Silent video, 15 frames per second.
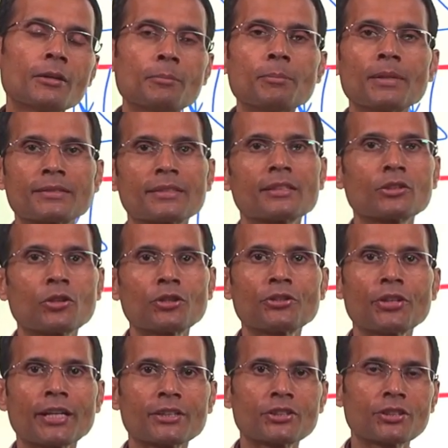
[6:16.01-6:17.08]
muscle
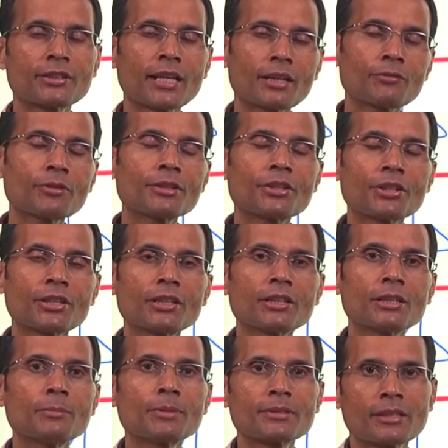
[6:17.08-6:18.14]
contraction that will trigger
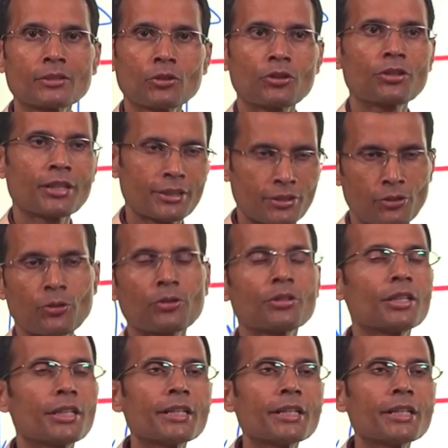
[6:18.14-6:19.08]
the muscle contraction or